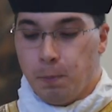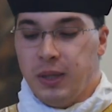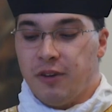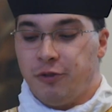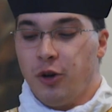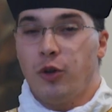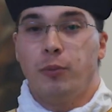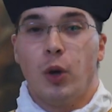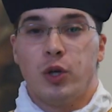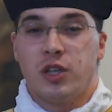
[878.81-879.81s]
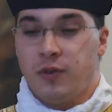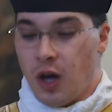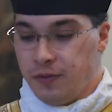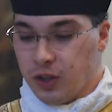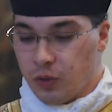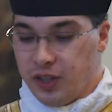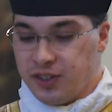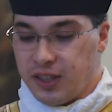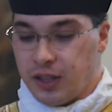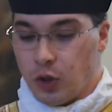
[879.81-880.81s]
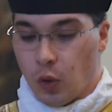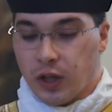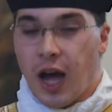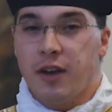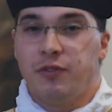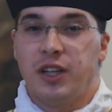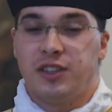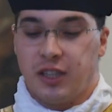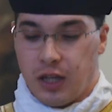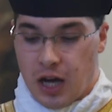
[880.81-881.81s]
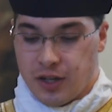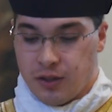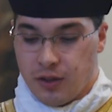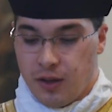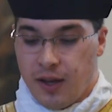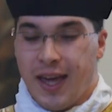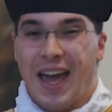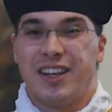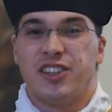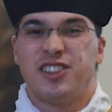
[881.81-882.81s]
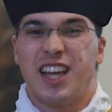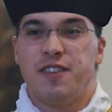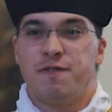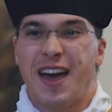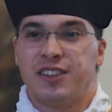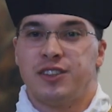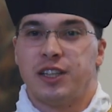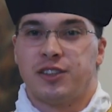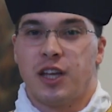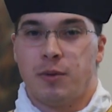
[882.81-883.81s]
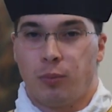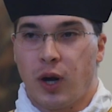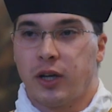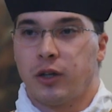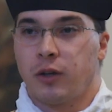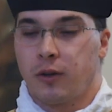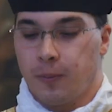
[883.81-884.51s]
be a further motive of increasing your confidence in God and steadfastness in prayer